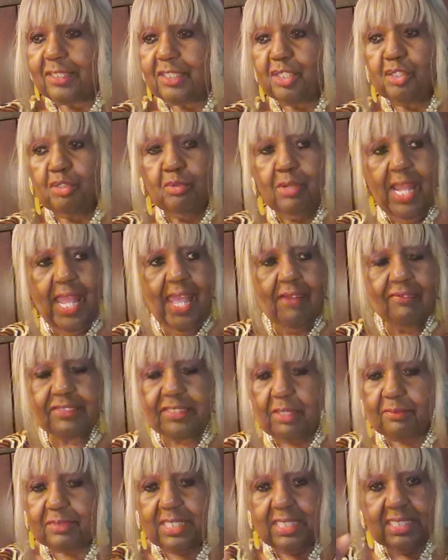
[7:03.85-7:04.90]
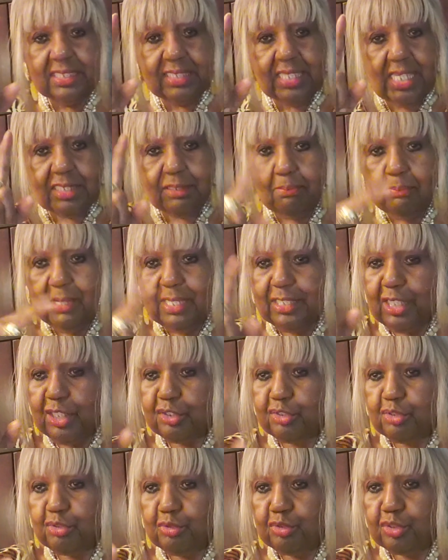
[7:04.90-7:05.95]
do you have something that says Monday,
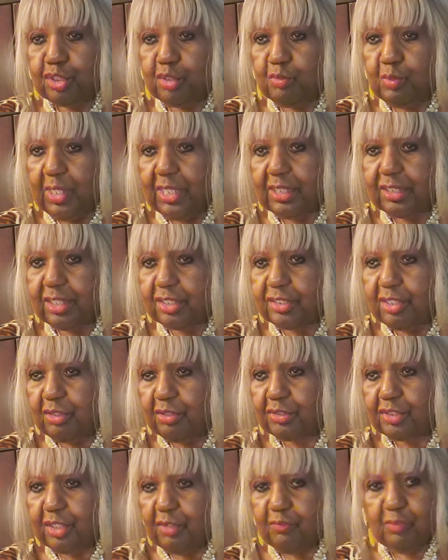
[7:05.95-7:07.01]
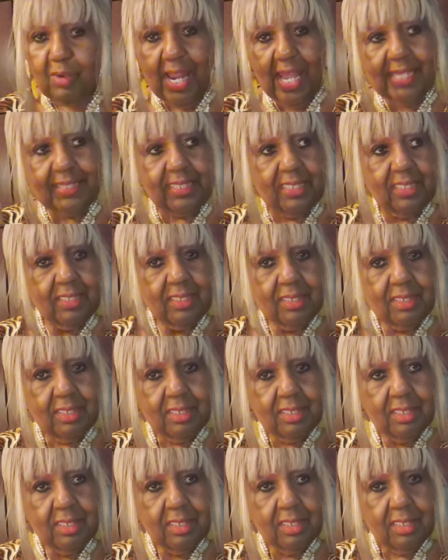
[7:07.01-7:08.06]
Tuesday, Wednesday, Thursday, Friday?
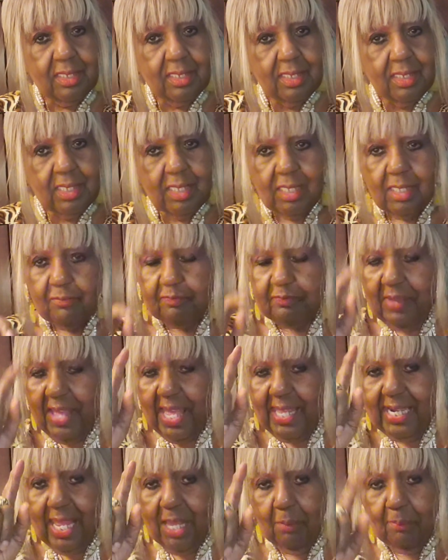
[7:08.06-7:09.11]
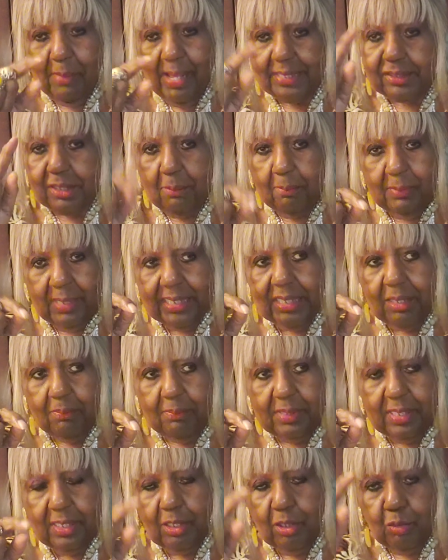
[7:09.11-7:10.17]
Find out about the Monday
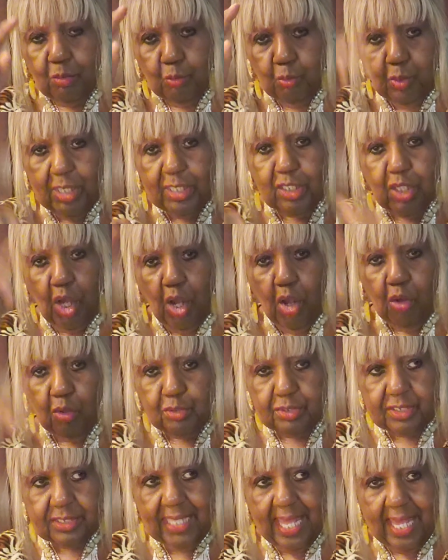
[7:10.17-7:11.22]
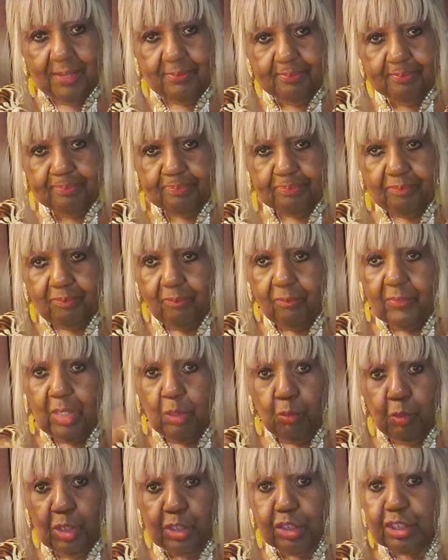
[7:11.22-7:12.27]
pill. What caused that?
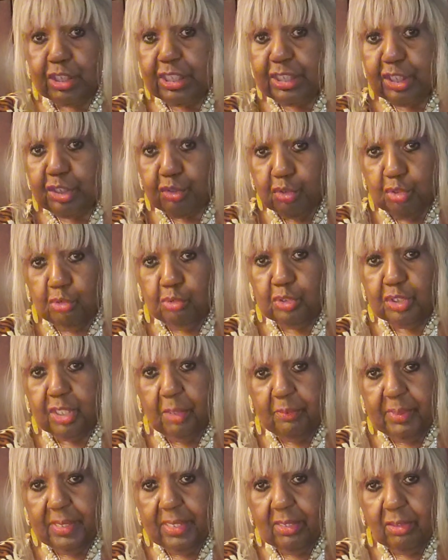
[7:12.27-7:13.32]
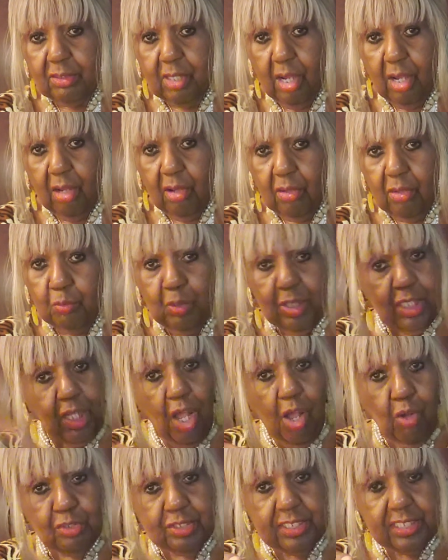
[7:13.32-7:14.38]
What did the Tuesday pill cause? What
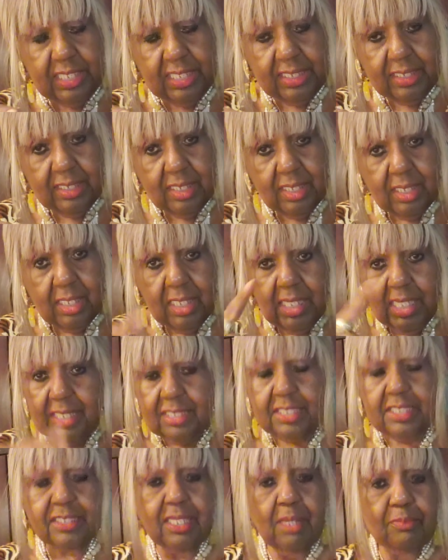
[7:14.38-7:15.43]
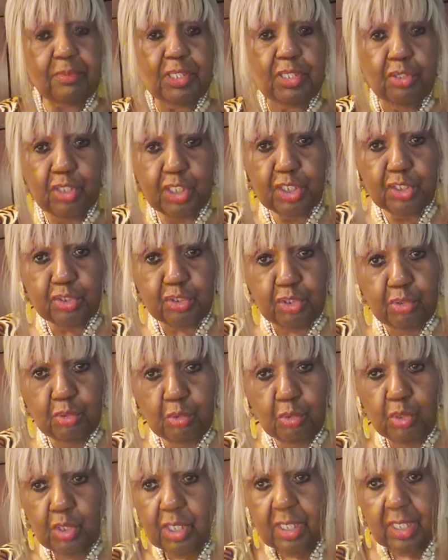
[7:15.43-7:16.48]
caused it? Is it something you can
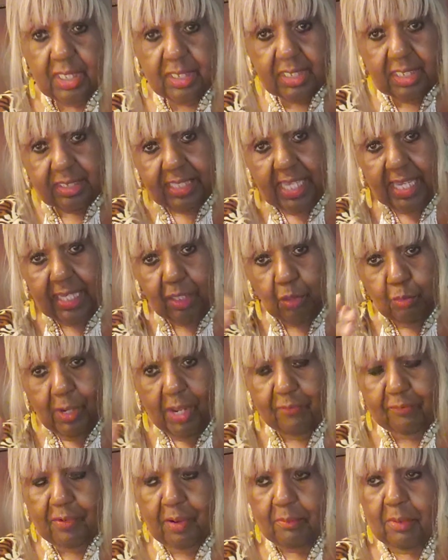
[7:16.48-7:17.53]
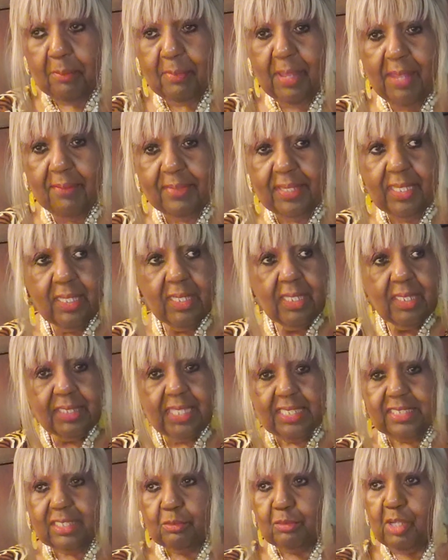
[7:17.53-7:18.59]
do to take away from it? Maybe
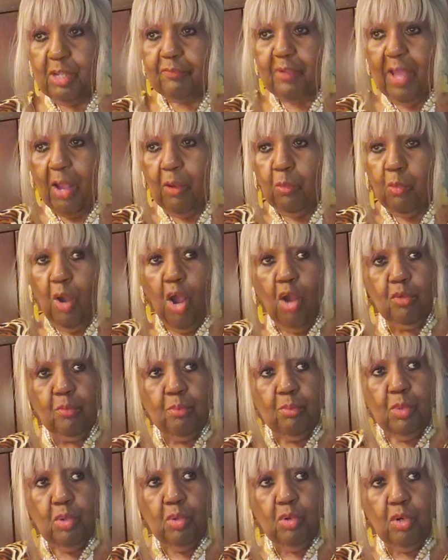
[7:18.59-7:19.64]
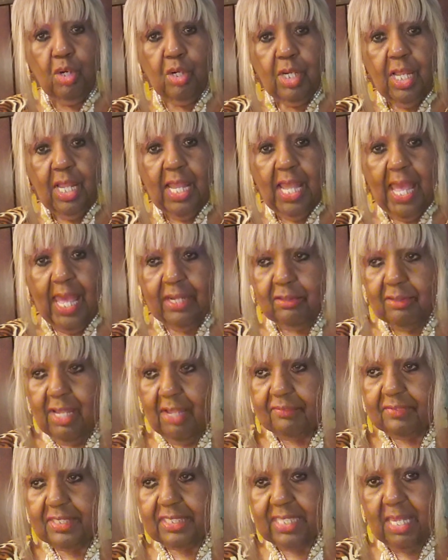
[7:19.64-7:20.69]
they said, well, if I walk more, I don't
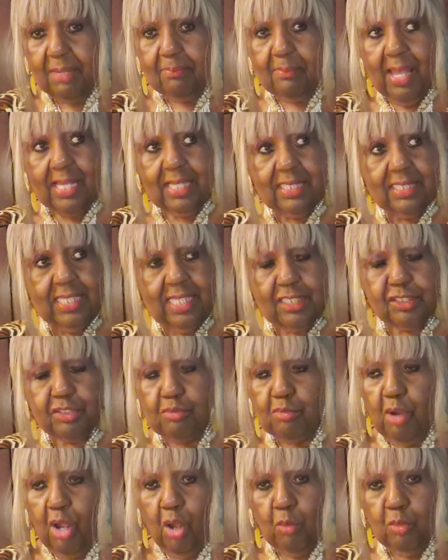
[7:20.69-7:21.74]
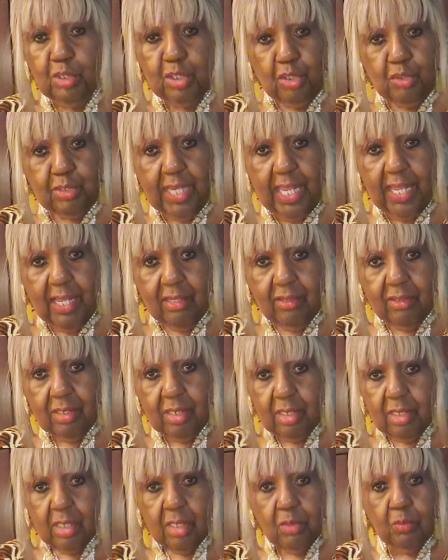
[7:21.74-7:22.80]
have to take, my cholesterol will go down.
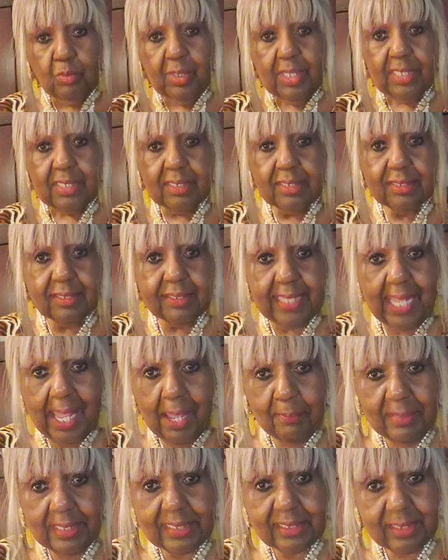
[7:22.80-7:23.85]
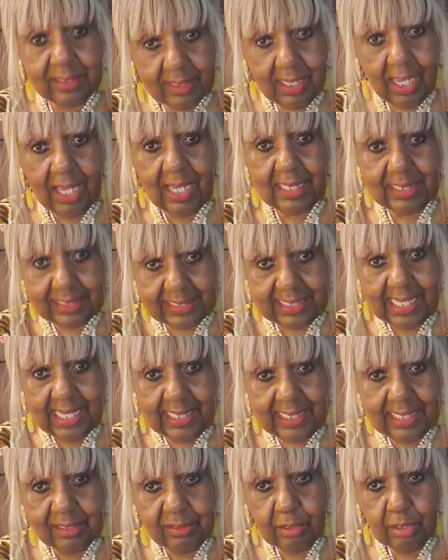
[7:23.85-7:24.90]
Well, damn it, I said
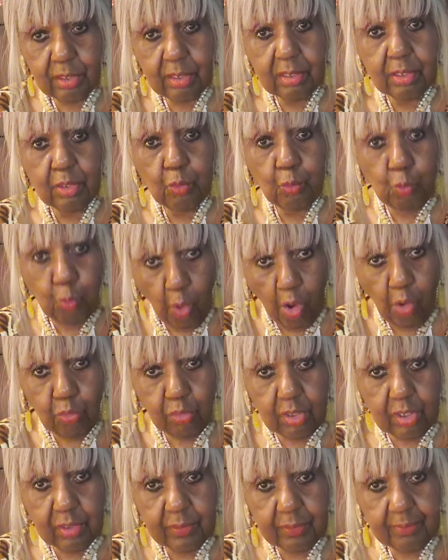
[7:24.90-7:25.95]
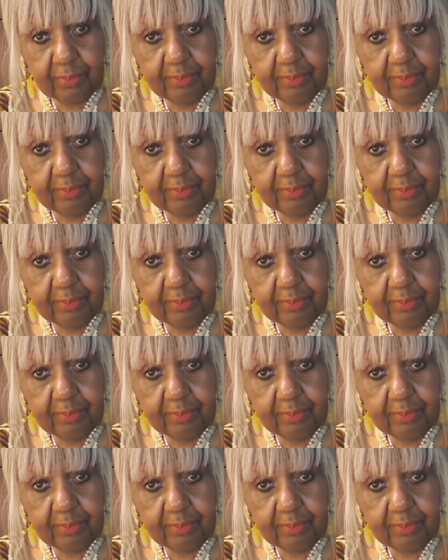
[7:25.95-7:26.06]
it. Walk.